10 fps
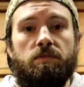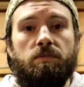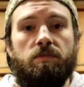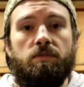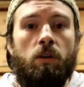
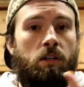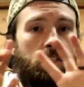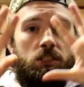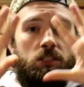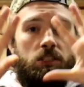video
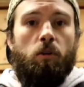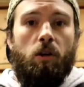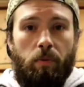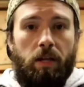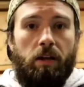somewhere
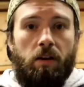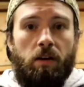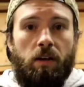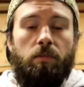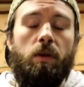up
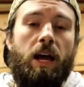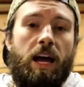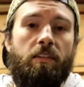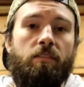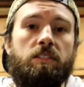here if you
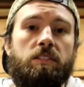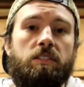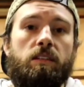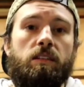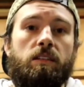haven't
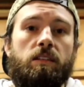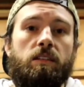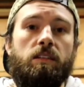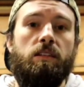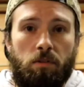seen the
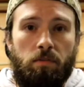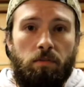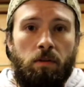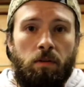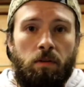product
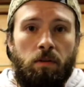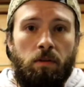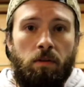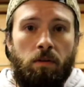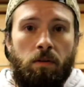review.
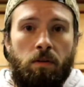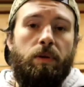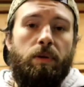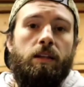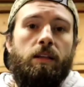This has
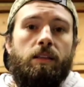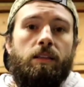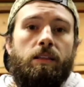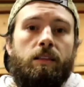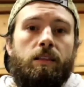
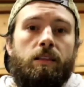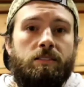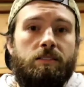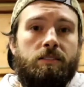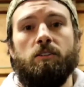been the
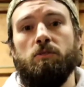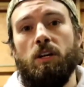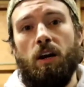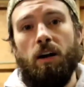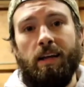technical
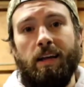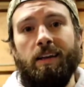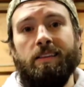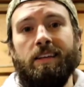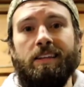talk
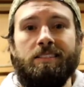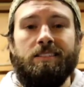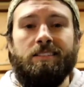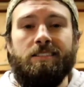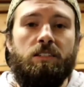and the
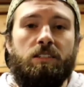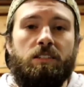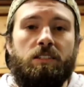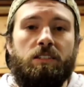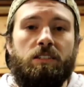installation
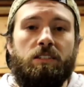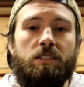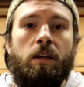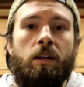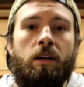video.
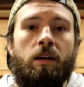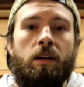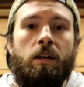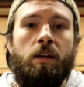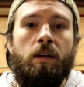
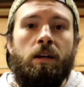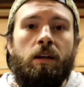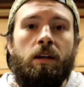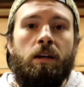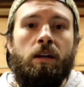We will
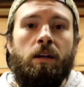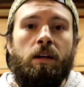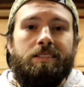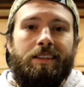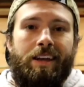see you
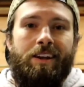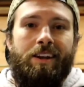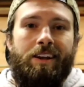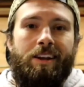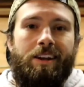guys later.